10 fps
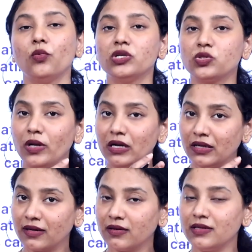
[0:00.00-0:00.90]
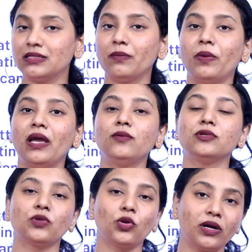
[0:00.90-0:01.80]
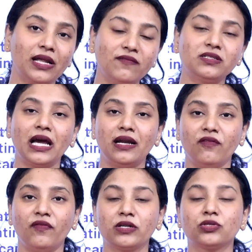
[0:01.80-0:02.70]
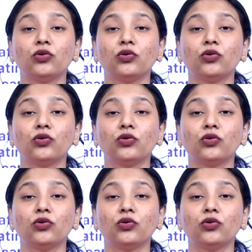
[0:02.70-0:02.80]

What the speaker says: which will decrease the pain, which will not have side effects.